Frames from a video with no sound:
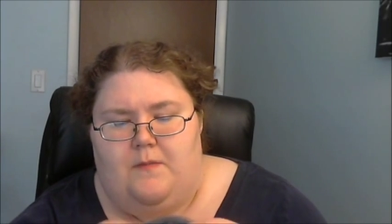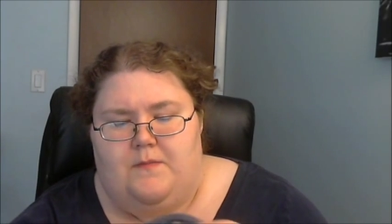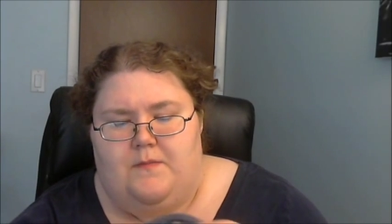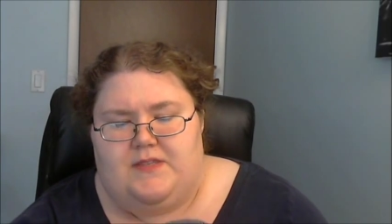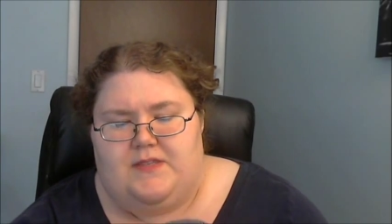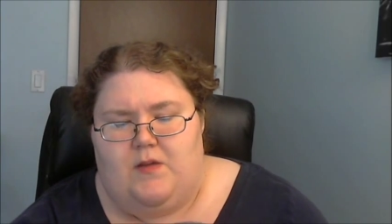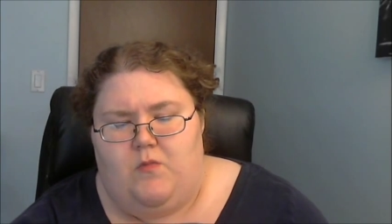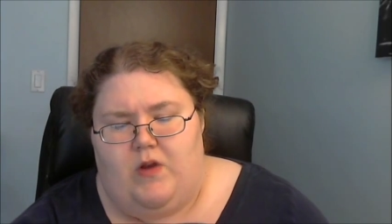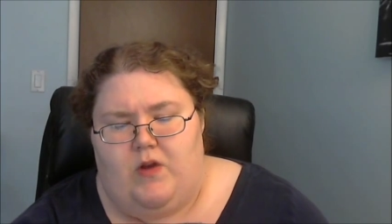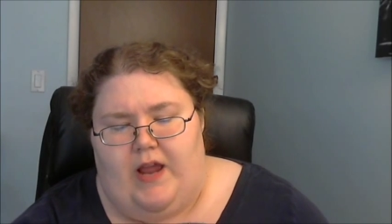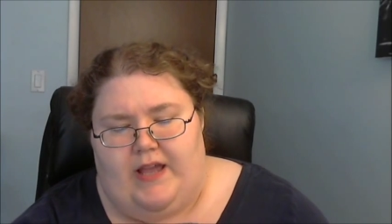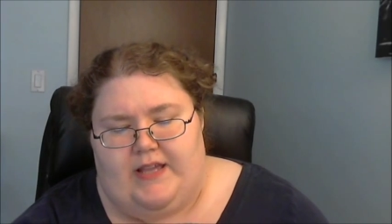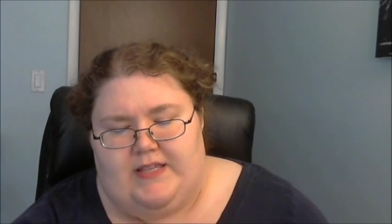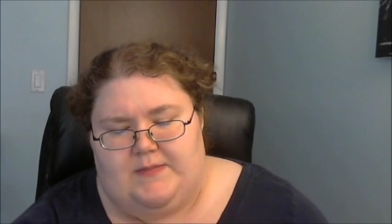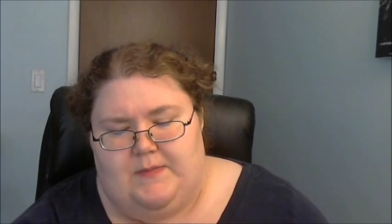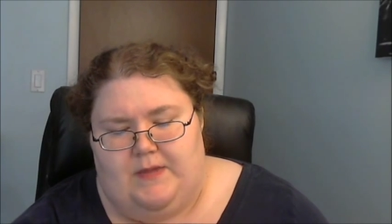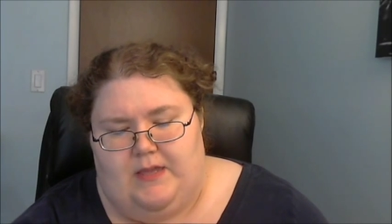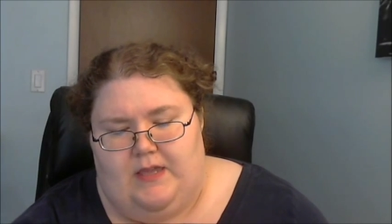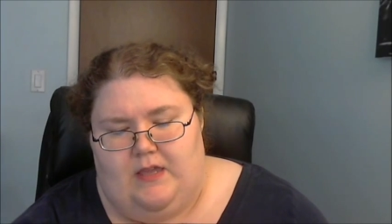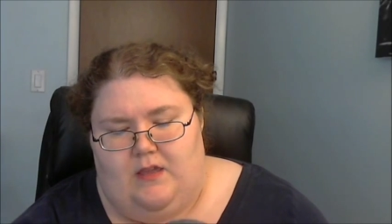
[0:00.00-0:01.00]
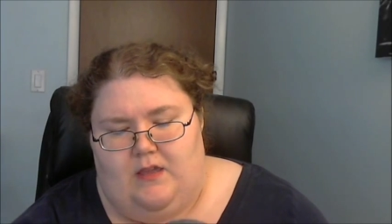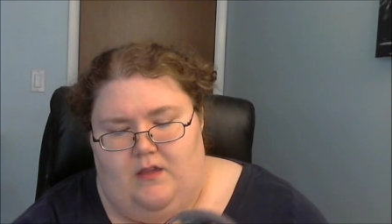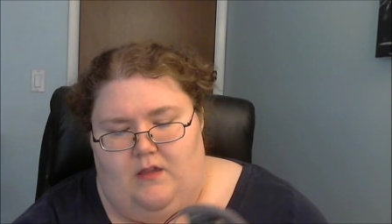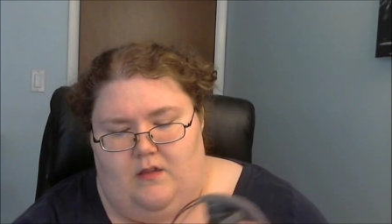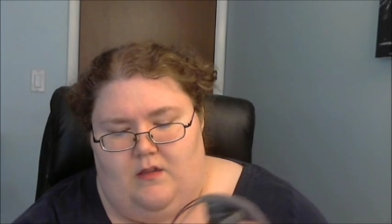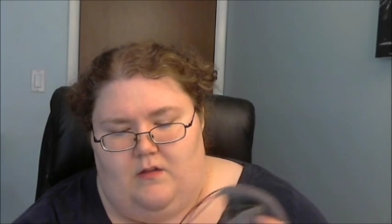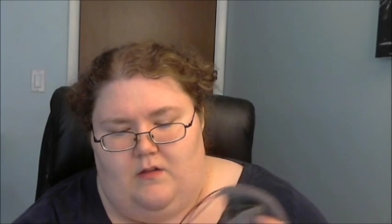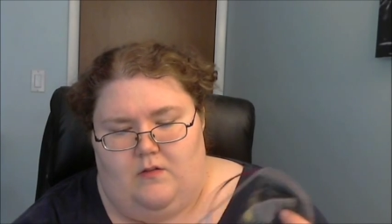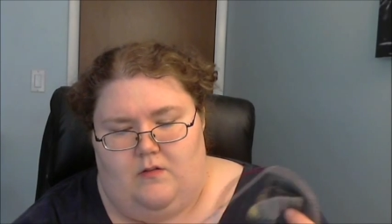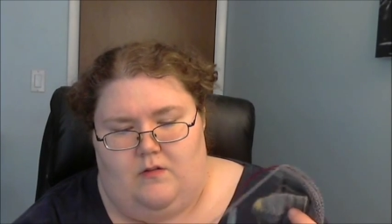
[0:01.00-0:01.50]
Someone asked
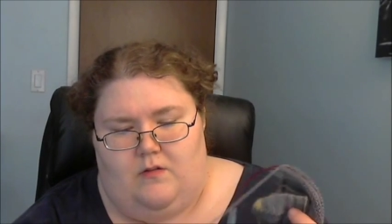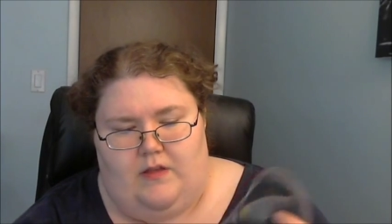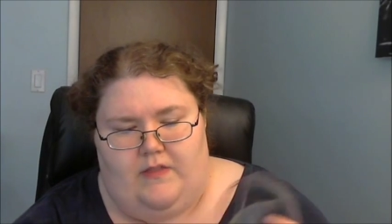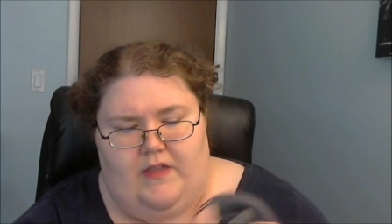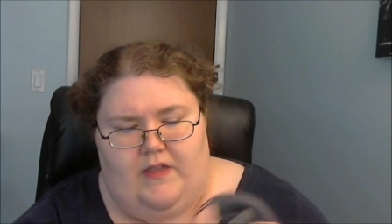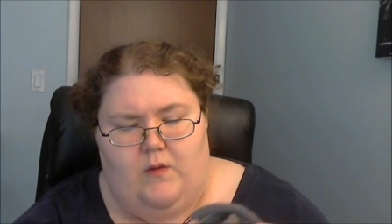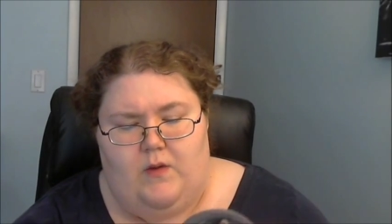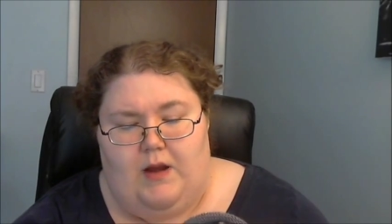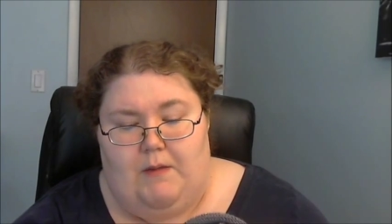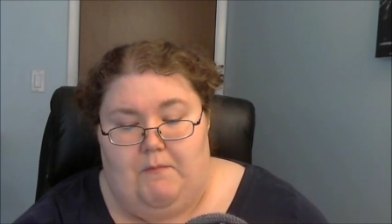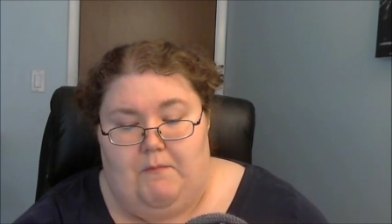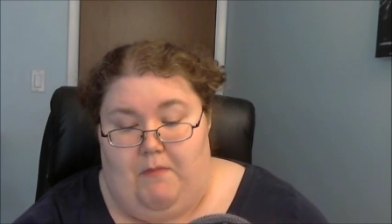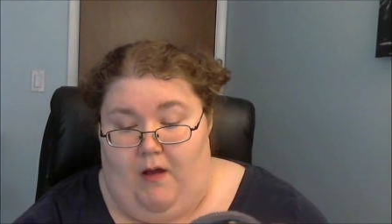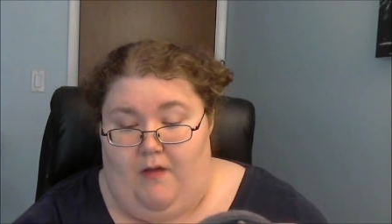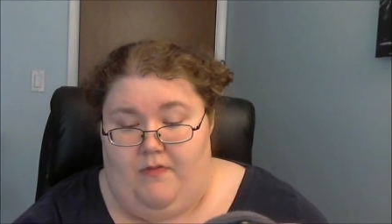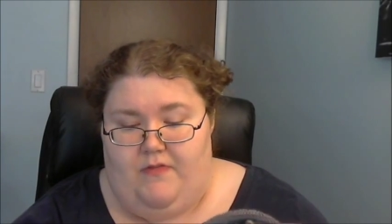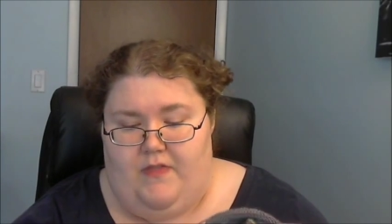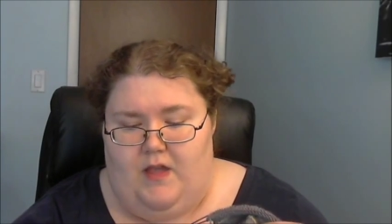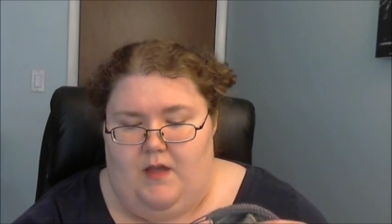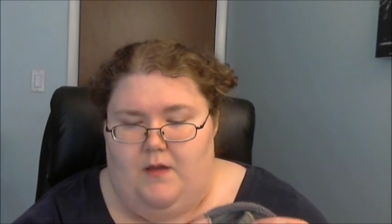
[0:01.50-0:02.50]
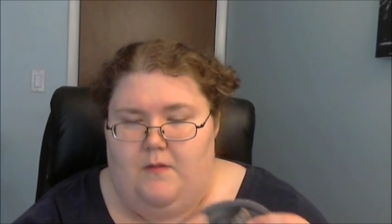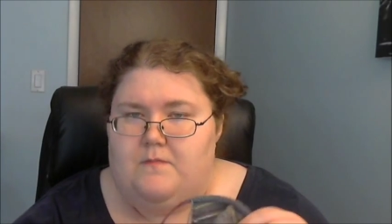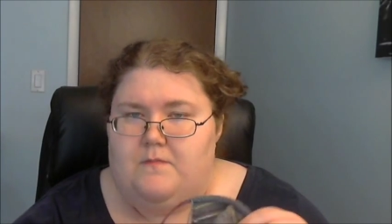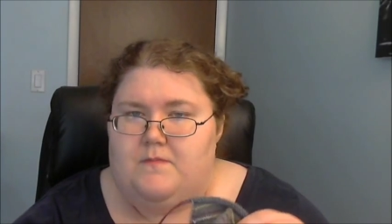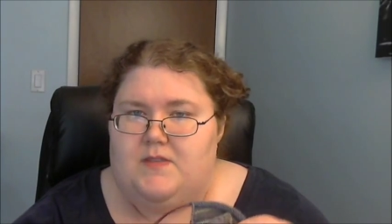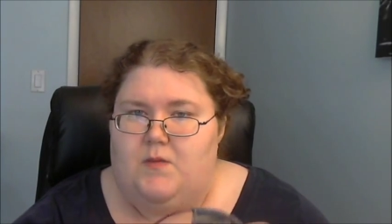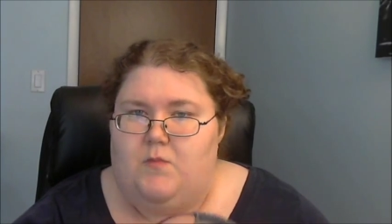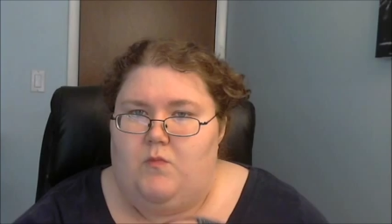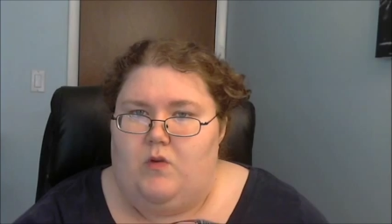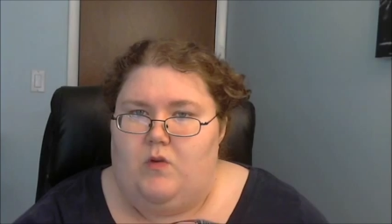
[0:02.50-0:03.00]
me, I think when I bought them,
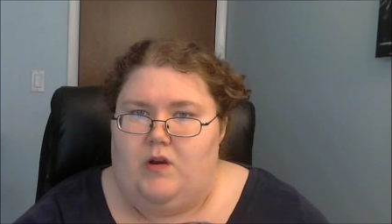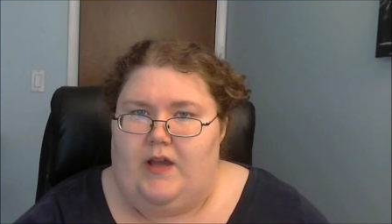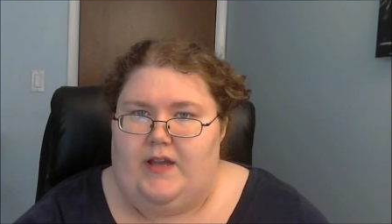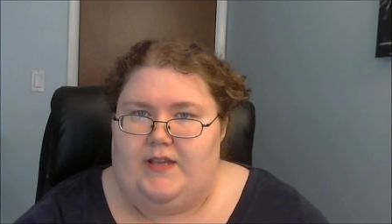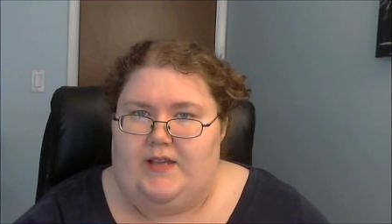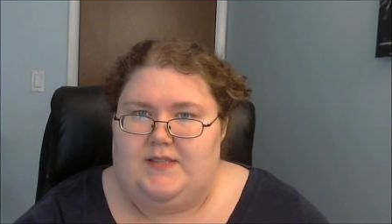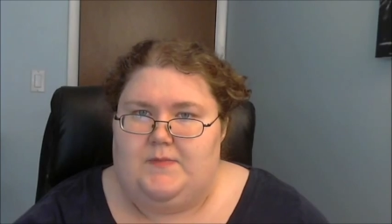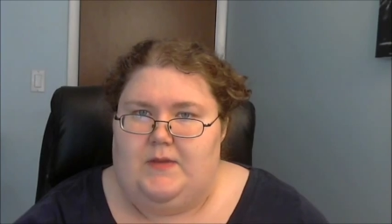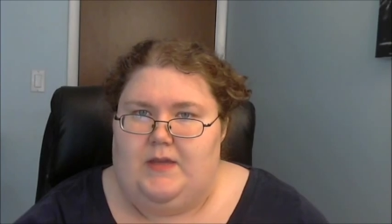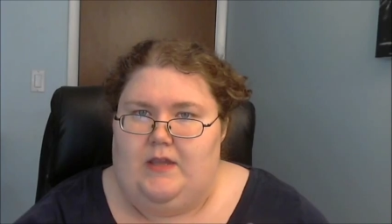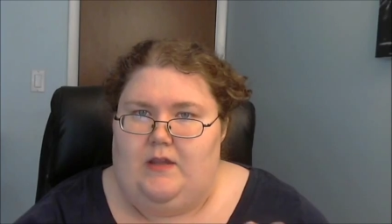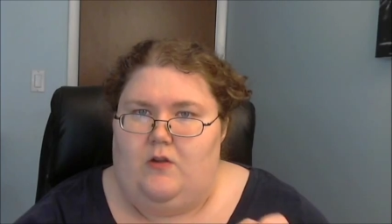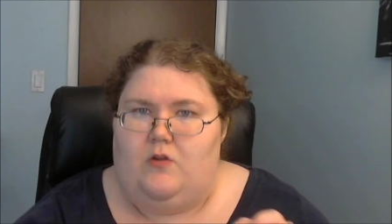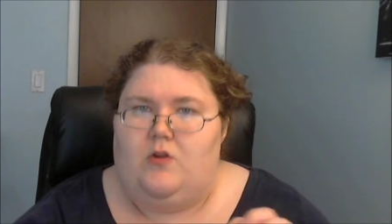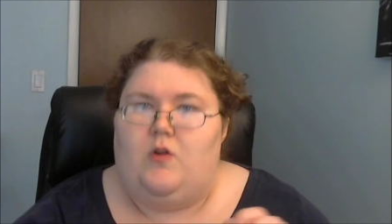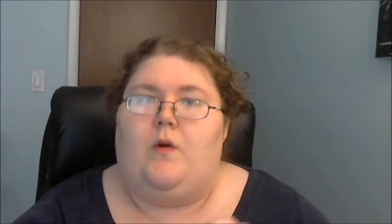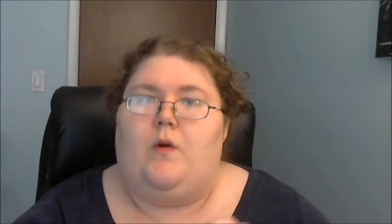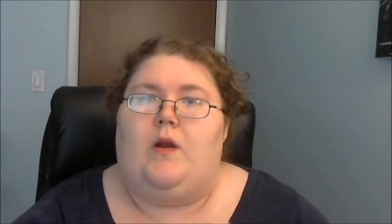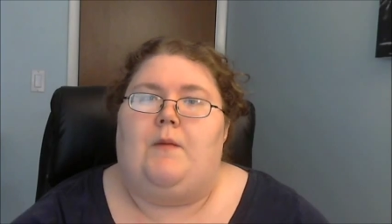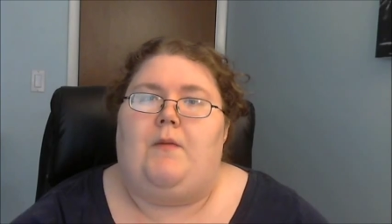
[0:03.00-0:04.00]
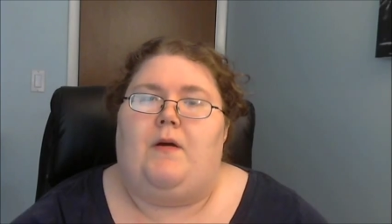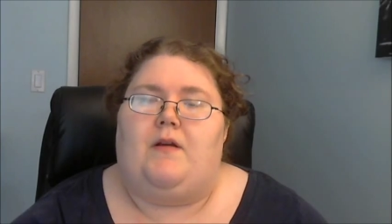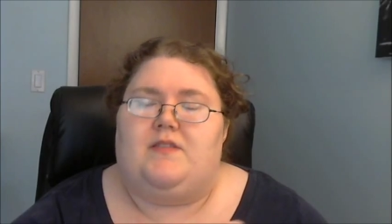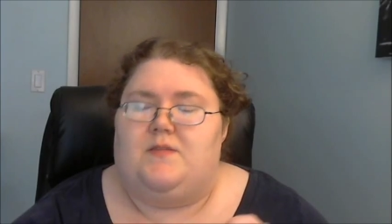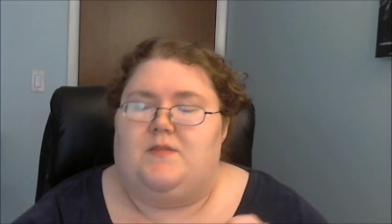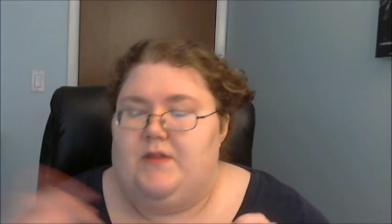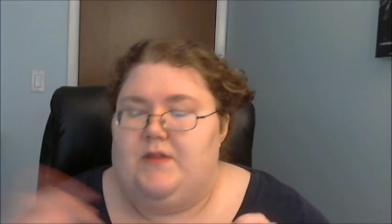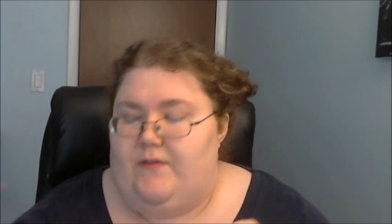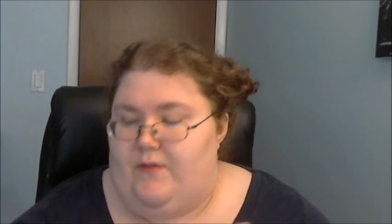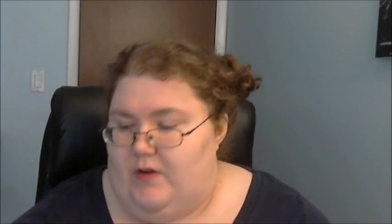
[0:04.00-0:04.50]
someone asked me, or no, when I bought
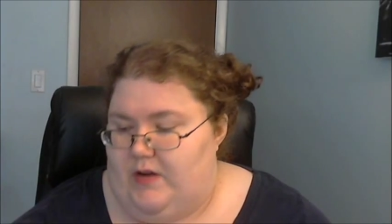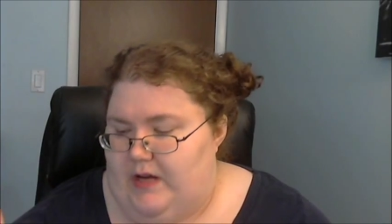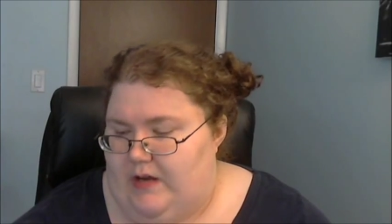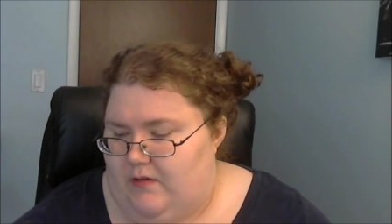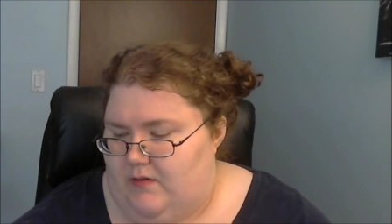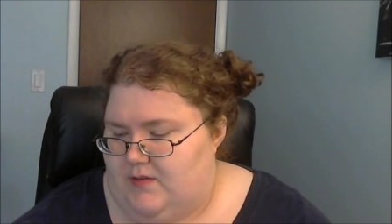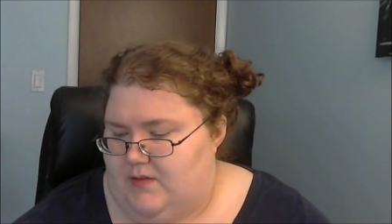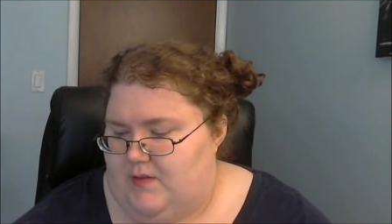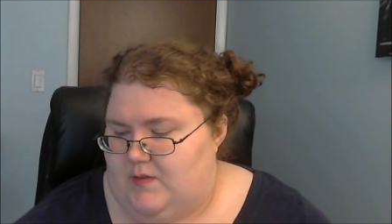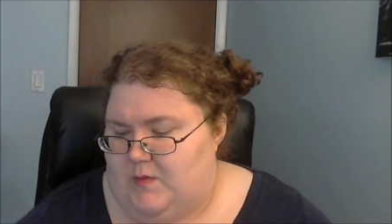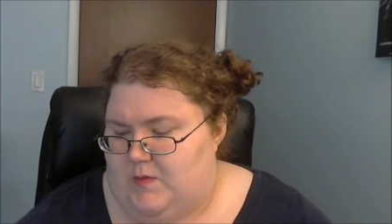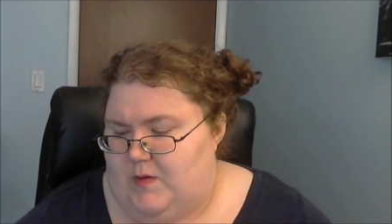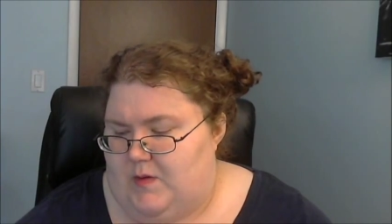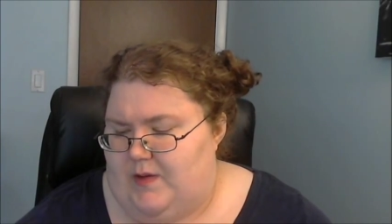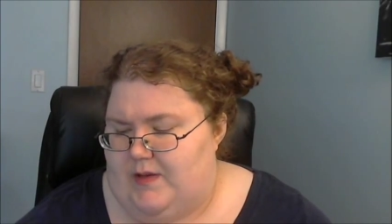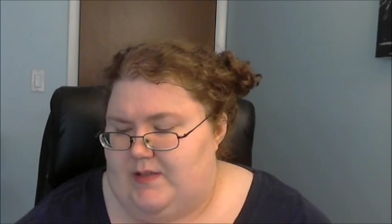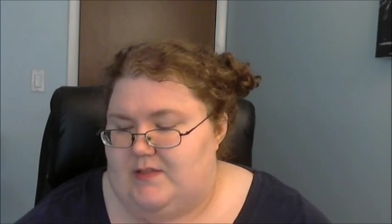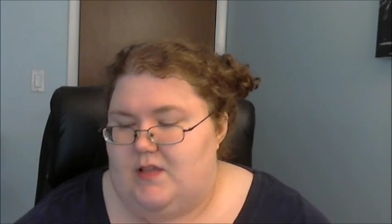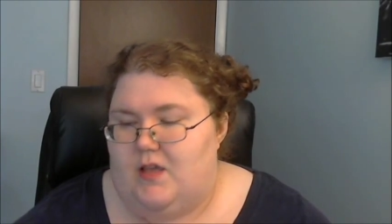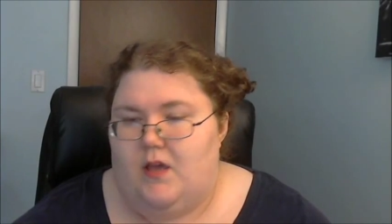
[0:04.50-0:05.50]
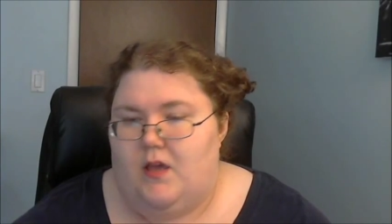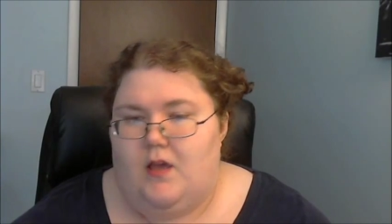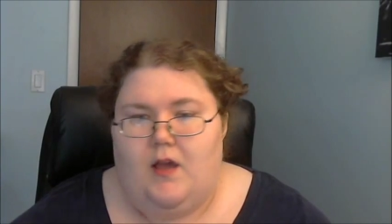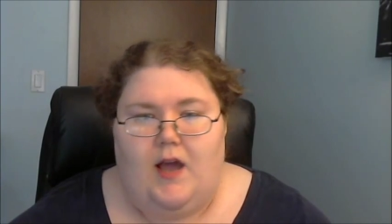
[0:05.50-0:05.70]
some different needles, is what it was.